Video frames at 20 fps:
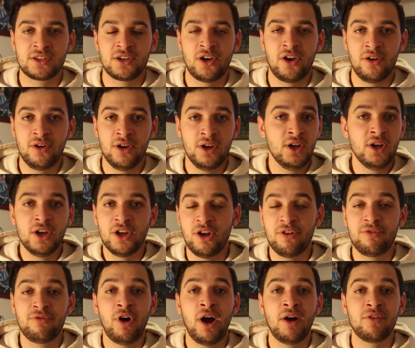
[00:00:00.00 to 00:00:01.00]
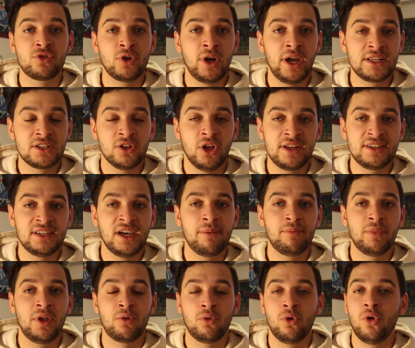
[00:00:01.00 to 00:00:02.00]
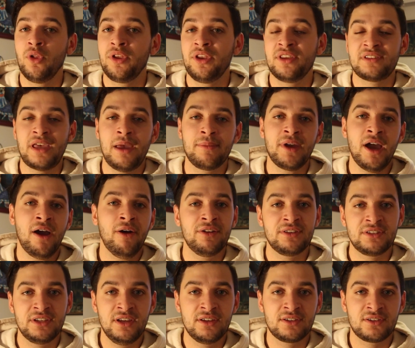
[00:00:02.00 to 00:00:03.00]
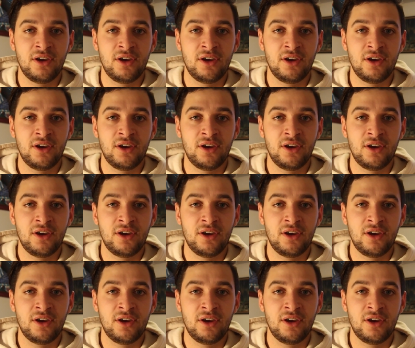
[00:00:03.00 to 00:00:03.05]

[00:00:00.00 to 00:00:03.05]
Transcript: So 5 trades lined up, they're all in the same currency,